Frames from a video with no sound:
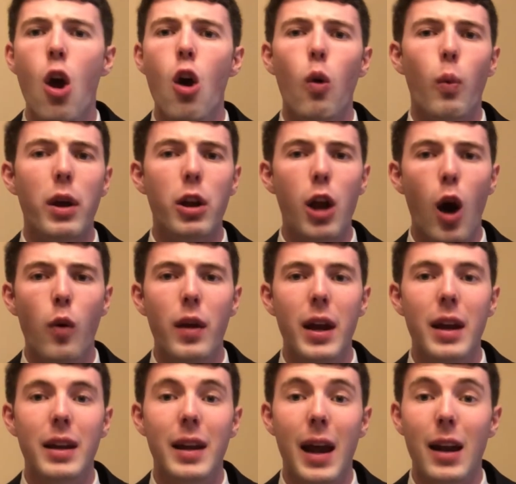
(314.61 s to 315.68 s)
We know that
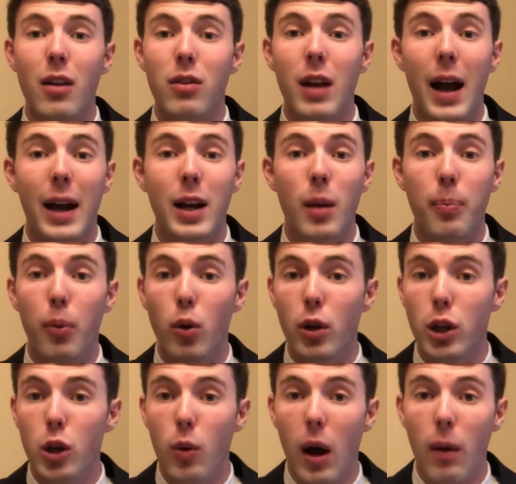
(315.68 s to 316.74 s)
Indiana's not going to
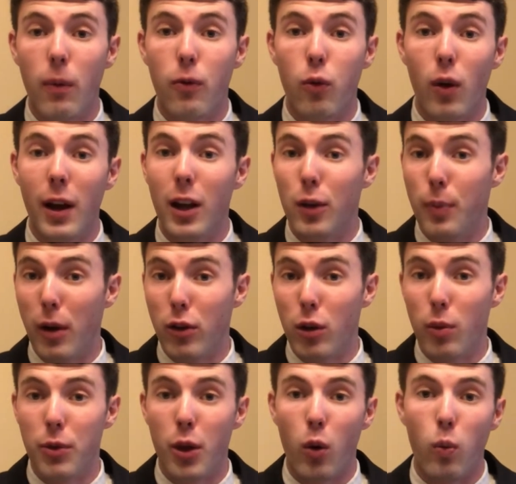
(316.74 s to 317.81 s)
bully you up front, especially
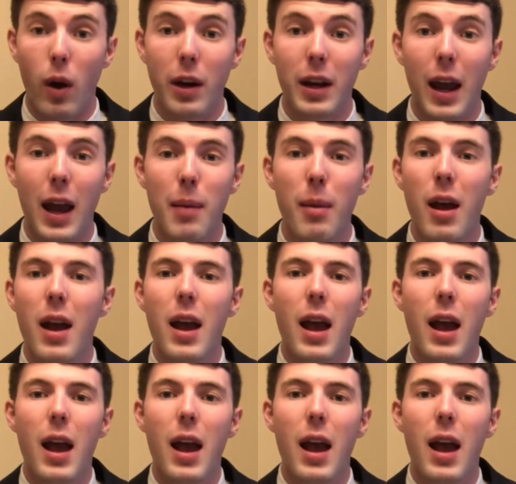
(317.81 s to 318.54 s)
with their run game,